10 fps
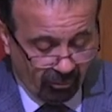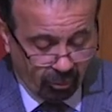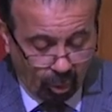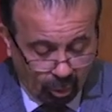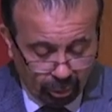
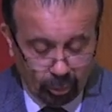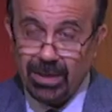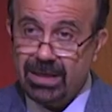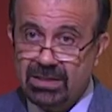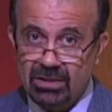for all
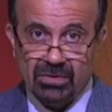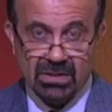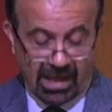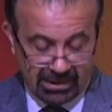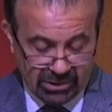wings of
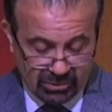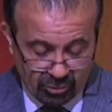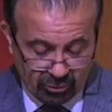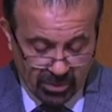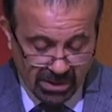the
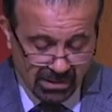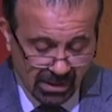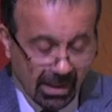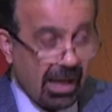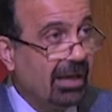Zionist movement,